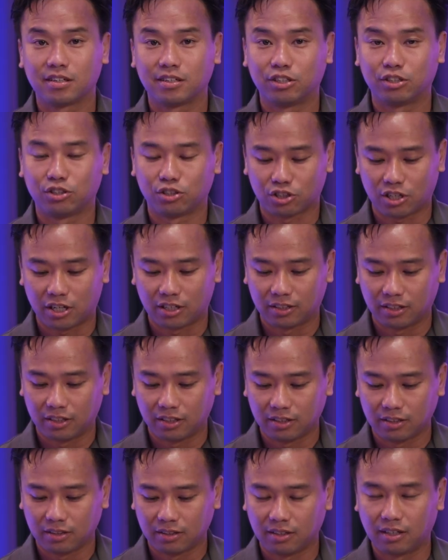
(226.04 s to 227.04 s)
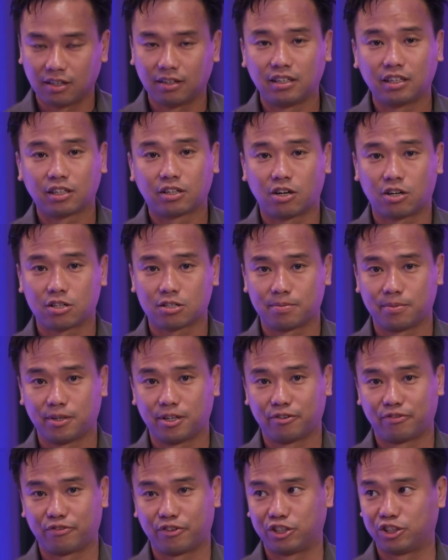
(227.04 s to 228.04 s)
Indrani nearly cost me
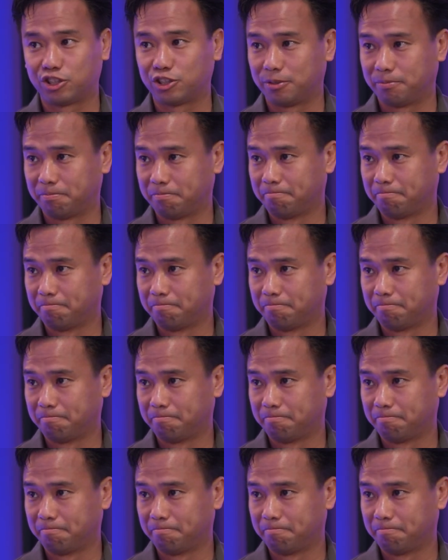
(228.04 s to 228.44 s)
a friendship.